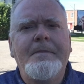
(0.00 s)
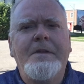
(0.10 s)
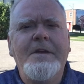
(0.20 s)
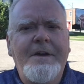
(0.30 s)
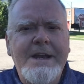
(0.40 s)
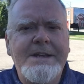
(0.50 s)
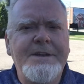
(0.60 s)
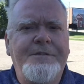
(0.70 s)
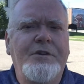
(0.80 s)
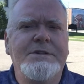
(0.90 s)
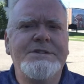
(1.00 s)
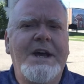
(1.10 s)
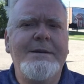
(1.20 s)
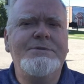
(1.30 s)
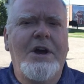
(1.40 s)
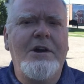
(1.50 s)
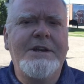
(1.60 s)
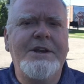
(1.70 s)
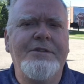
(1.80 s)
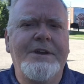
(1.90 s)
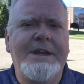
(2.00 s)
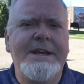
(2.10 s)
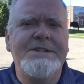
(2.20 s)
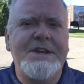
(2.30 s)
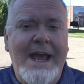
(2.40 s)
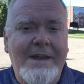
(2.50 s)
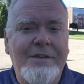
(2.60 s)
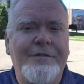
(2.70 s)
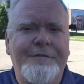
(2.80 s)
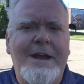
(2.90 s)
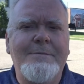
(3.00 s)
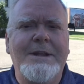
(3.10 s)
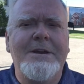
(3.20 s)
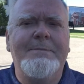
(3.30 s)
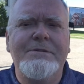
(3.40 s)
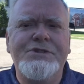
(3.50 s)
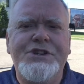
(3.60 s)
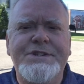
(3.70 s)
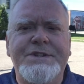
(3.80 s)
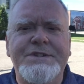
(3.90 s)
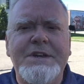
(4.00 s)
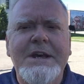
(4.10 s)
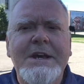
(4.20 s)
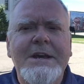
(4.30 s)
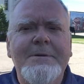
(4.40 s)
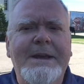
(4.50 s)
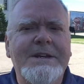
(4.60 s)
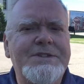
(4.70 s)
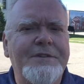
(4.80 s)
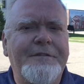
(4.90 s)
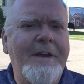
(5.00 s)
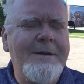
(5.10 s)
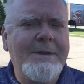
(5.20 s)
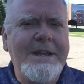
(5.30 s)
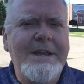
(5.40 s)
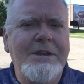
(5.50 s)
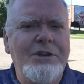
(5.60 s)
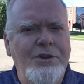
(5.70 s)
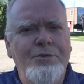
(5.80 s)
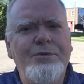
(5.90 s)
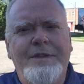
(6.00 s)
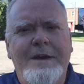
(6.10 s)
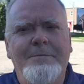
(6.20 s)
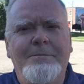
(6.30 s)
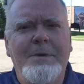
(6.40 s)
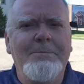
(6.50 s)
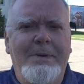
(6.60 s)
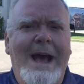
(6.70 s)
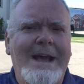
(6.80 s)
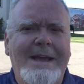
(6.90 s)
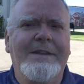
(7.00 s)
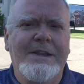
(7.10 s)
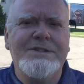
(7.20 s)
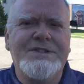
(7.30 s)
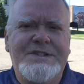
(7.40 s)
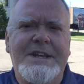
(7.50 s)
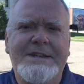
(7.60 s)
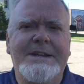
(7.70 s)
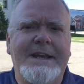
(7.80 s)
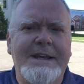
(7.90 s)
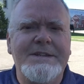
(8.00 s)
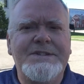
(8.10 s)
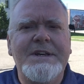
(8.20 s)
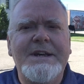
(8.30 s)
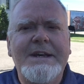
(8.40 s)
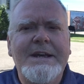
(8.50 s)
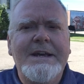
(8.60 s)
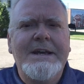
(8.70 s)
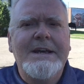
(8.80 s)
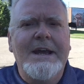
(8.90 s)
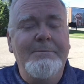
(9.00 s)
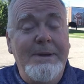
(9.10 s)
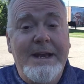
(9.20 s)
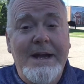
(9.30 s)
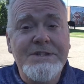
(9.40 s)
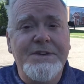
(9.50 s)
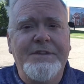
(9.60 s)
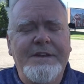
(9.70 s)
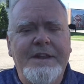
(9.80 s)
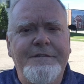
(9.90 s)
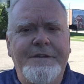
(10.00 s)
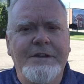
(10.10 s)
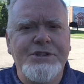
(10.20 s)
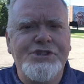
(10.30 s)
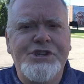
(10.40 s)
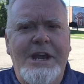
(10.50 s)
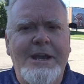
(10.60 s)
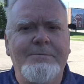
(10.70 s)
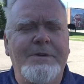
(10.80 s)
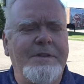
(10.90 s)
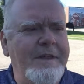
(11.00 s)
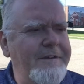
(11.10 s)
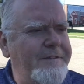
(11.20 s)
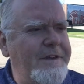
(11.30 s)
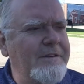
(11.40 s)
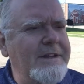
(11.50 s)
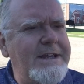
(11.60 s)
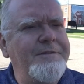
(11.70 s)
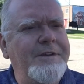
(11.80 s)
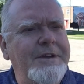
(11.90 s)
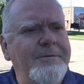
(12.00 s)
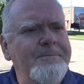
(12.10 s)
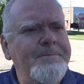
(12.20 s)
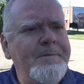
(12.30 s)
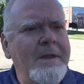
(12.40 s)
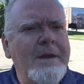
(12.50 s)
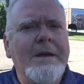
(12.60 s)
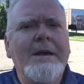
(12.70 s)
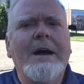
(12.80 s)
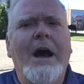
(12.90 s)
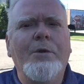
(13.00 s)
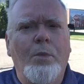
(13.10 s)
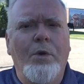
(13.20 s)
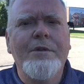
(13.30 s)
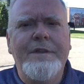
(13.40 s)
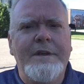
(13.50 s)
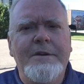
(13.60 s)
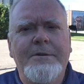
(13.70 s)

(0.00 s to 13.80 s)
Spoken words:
They've had a difficult time talking to their kids and their family about Jesus because their family knew them back in their sin days, and because of it, they feel ashamed. They feel even unworthy.